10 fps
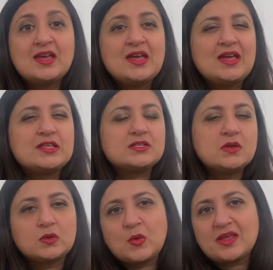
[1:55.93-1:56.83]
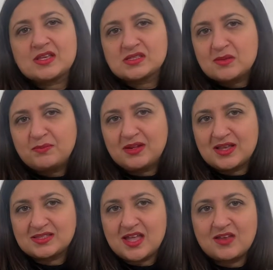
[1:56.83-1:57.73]
It's not quite as simple as
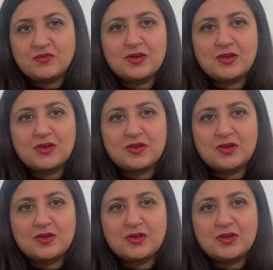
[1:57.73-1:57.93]
that